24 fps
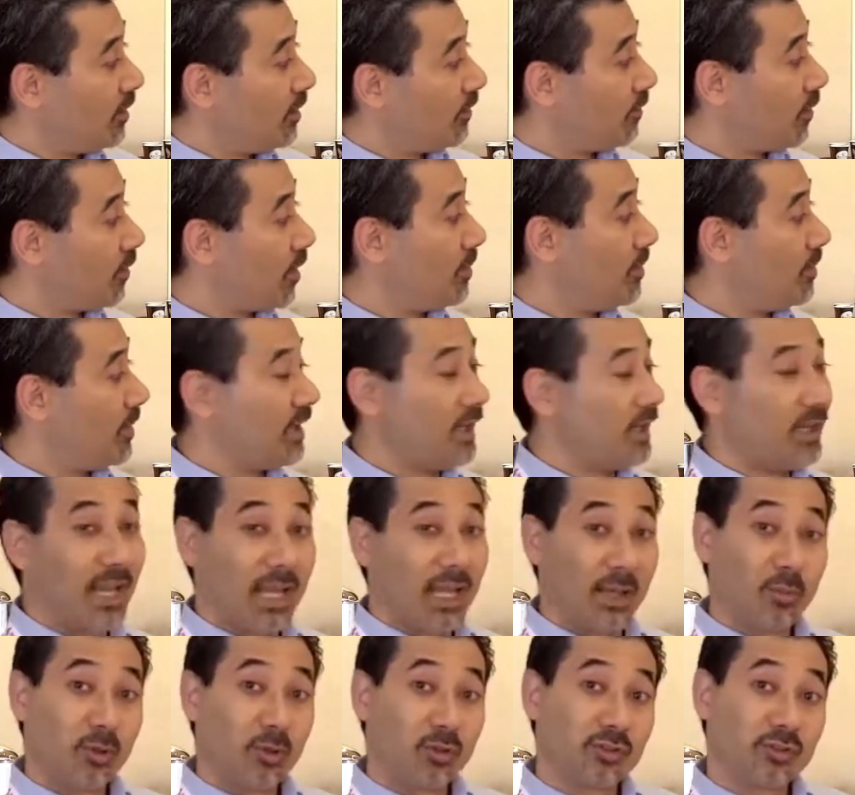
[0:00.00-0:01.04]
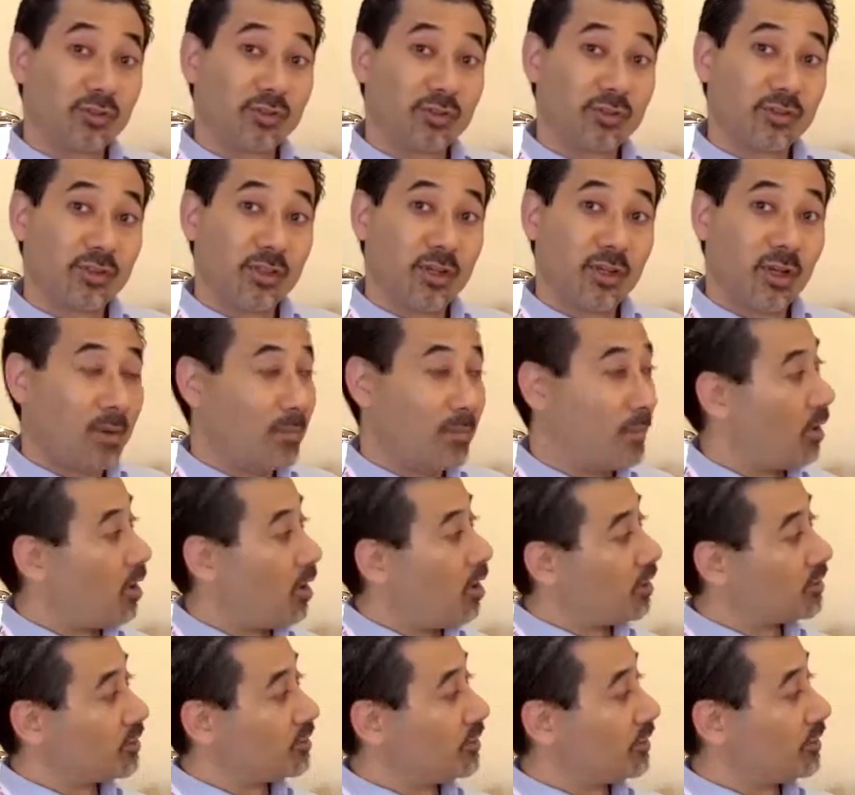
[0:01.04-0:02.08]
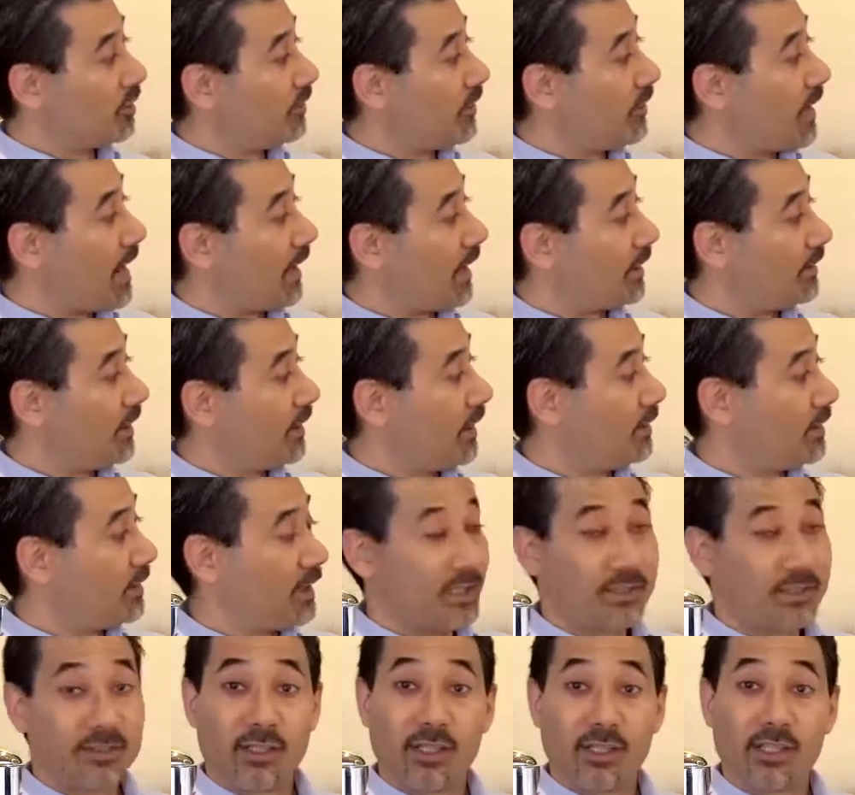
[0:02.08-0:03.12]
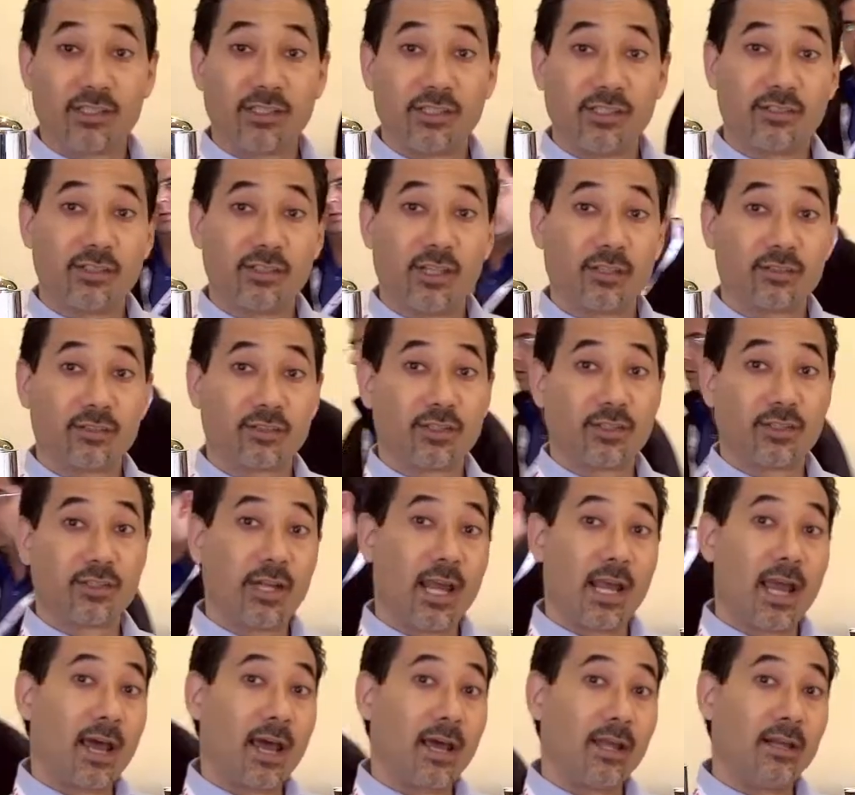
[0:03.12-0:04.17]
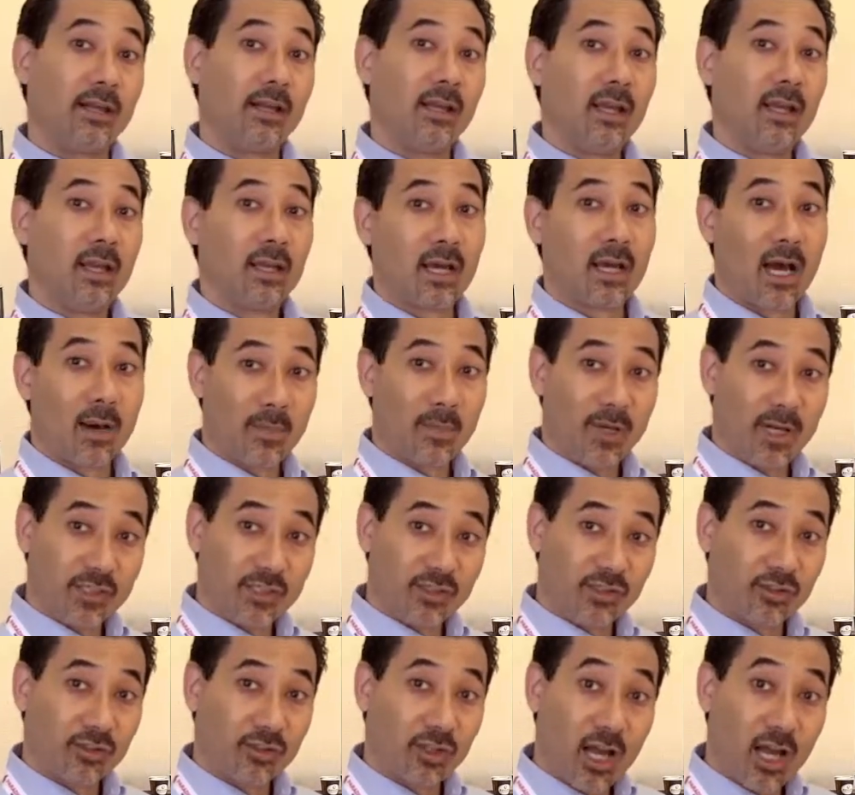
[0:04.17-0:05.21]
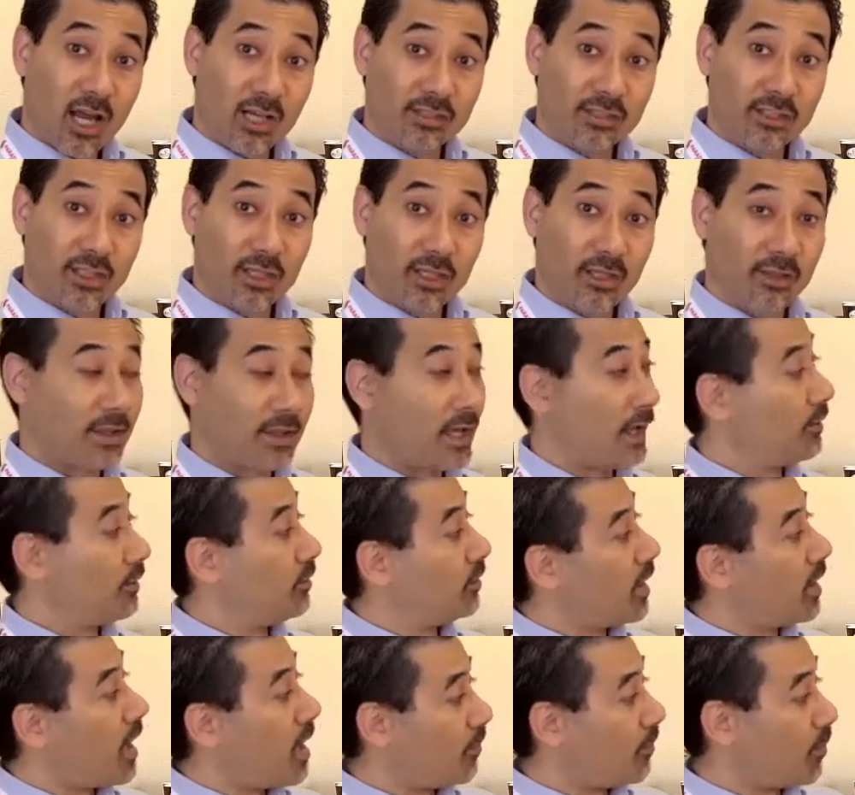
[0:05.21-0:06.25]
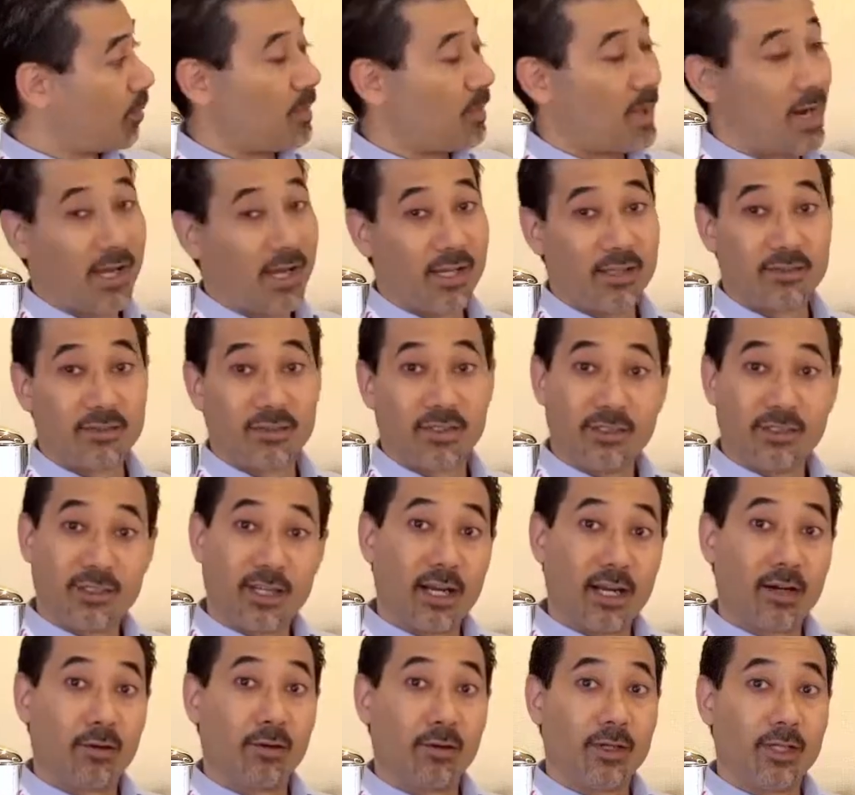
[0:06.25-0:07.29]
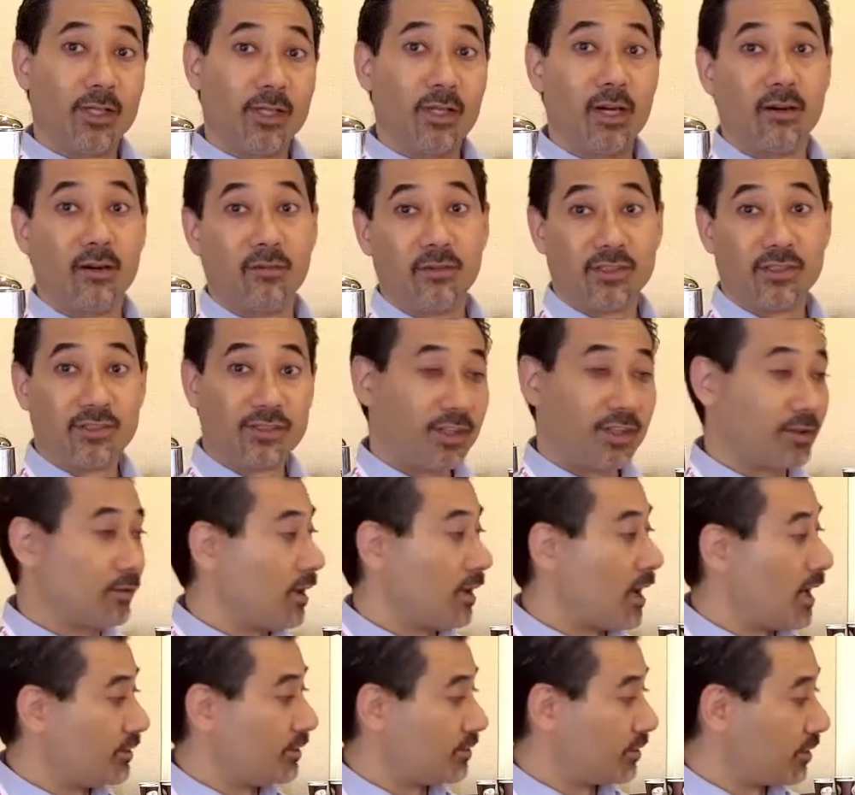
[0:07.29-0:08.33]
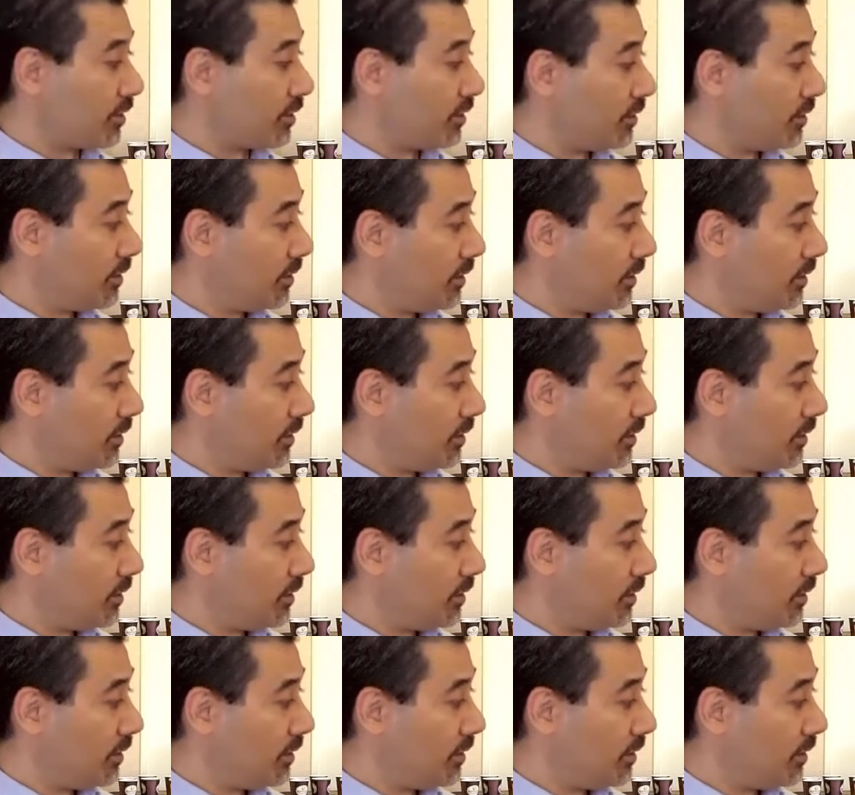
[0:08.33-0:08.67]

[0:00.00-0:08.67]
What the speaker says: from the enables, but also the fact that the isolation cells could add combinational logic that could compromise the integrity of the synchronizer.